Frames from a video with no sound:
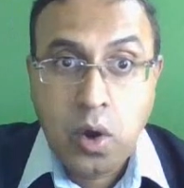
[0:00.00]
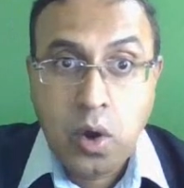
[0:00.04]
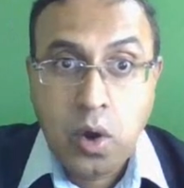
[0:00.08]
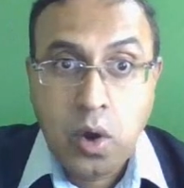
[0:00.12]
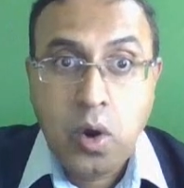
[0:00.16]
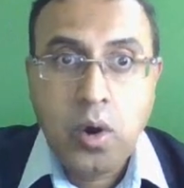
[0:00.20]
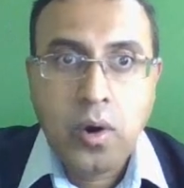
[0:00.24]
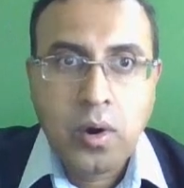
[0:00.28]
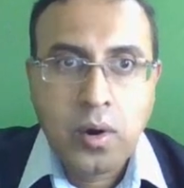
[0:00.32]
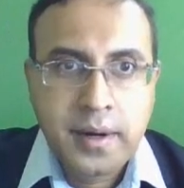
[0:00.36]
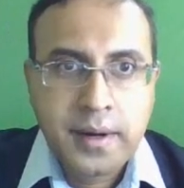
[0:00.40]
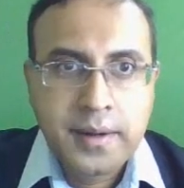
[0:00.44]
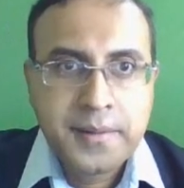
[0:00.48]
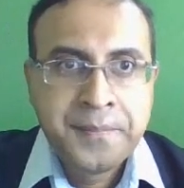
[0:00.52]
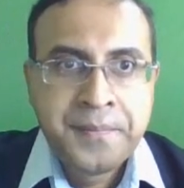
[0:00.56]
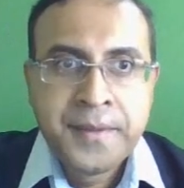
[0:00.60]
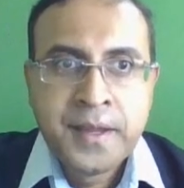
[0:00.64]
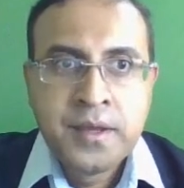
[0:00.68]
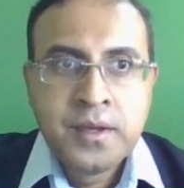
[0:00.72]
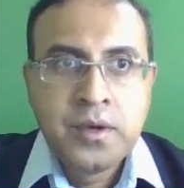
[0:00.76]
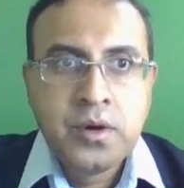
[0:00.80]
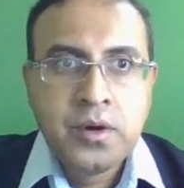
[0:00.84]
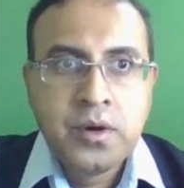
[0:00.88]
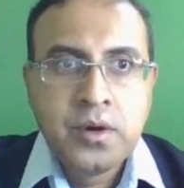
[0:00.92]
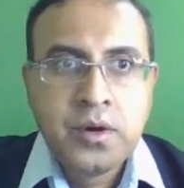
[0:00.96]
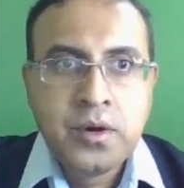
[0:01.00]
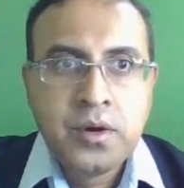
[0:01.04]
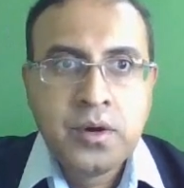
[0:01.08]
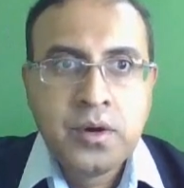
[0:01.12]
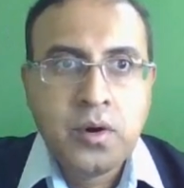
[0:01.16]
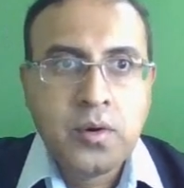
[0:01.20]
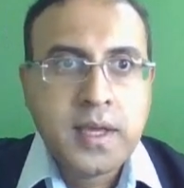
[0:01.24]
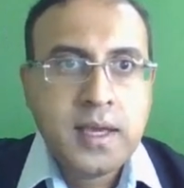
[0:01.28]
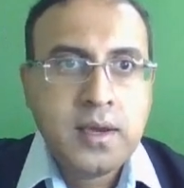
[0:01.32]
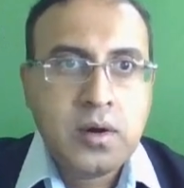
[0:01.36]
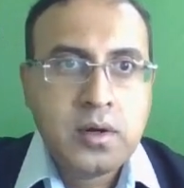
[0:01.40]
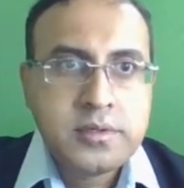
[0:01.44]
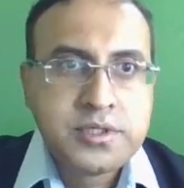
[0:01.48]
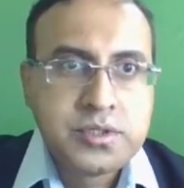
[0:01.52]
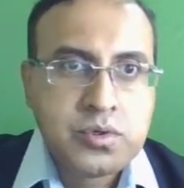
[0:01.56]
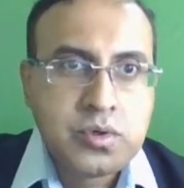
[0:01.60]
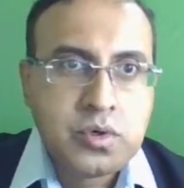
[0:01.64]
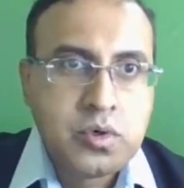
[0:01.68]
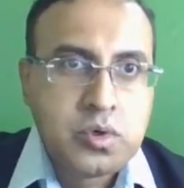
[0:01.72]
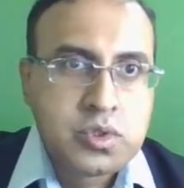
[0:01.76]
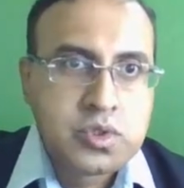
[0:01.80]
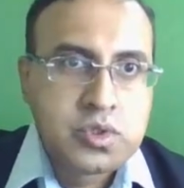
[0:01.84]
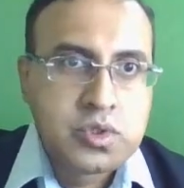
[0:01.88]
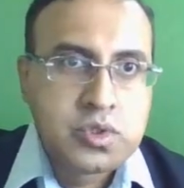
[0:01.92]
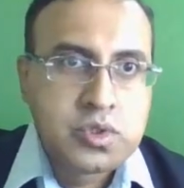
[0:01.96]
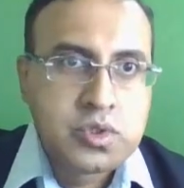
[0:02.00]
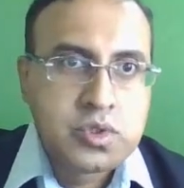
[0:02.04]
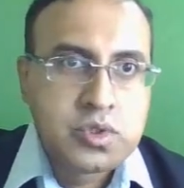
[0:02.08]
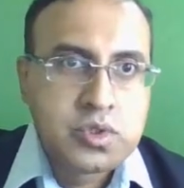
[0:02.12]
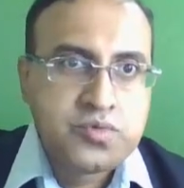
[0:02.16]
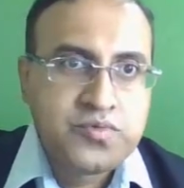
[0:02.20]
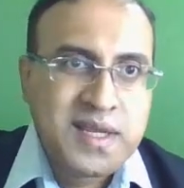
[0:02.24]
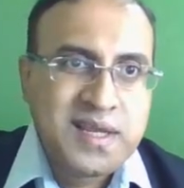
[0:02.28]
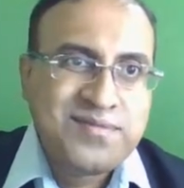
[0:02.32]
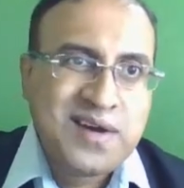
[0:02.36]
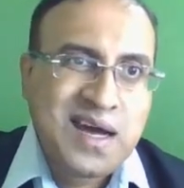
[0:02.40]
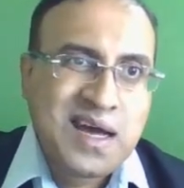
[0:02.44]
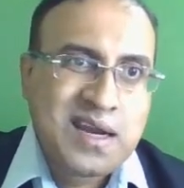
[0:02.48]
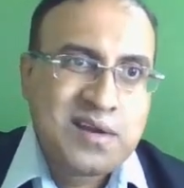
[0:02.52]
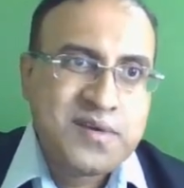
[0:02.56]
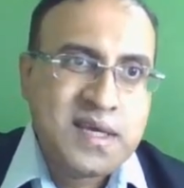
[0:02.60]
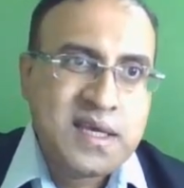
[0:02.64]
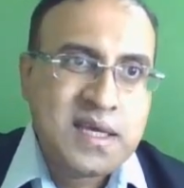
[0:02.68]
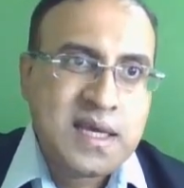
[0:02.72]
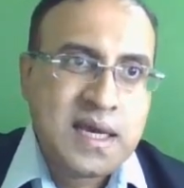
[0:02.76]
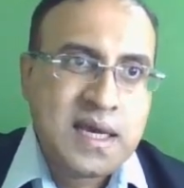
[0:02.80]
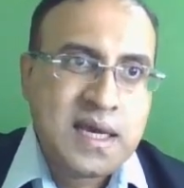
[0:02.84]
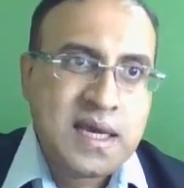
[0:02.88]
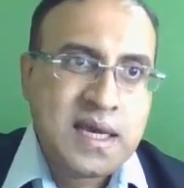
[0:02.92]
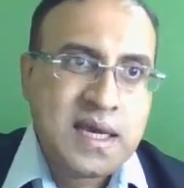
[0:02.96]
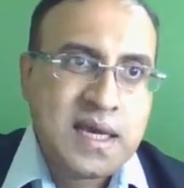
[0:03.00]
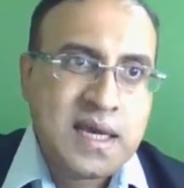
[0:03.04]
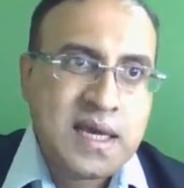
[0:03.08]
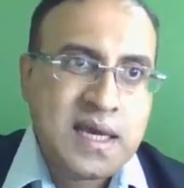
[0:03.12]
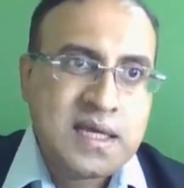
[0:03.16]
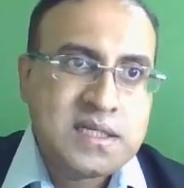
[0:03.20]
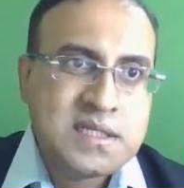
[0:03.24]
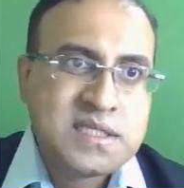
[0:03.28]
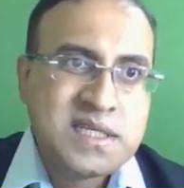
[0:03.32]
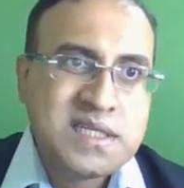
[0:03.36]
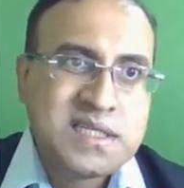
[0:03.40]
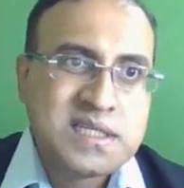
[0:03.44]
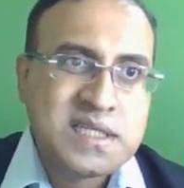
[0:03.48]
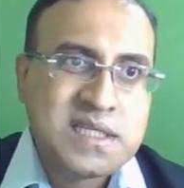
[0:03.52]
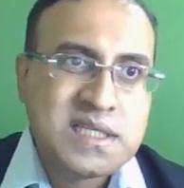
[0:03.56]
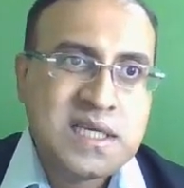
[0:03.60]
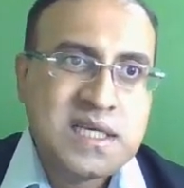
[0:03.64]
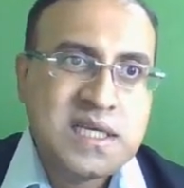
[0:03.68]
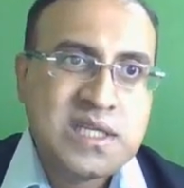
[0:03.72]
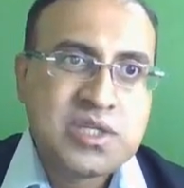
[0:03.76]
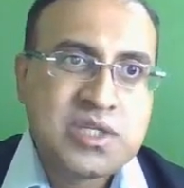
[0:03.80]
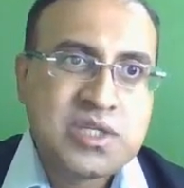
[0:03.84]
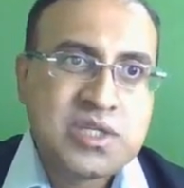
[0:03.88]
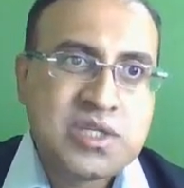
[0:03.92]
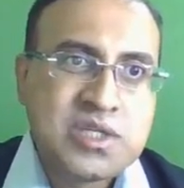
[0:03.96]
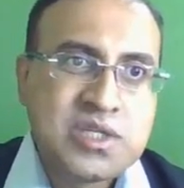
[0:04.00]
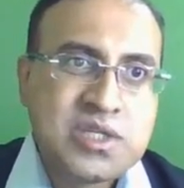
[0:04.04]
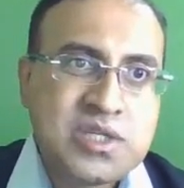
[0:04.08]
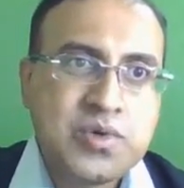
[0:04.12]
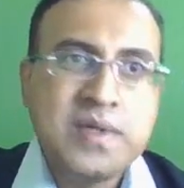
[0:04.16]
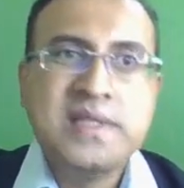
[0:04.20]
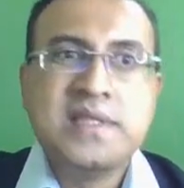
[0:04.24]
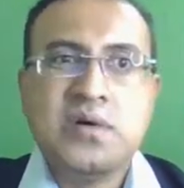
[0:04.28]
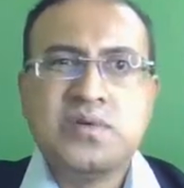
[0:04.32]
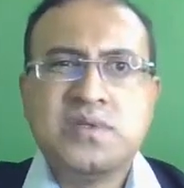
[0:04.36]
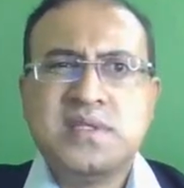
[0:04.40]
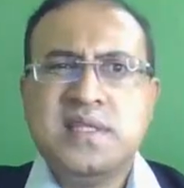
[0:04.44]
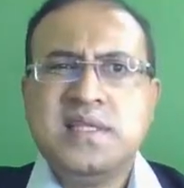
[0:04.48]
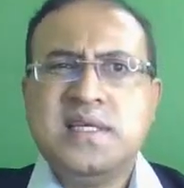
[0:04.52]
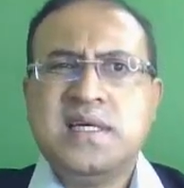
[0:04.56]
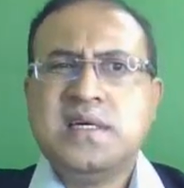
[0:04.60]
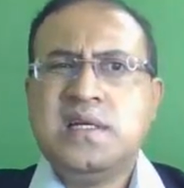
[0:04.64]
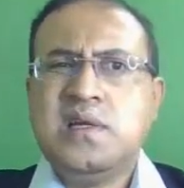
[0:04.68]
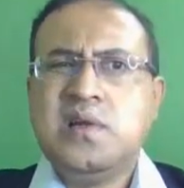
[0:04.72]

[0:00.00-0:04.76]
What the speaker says: Lord. Okay, also goes very far away and sits in the 12th house.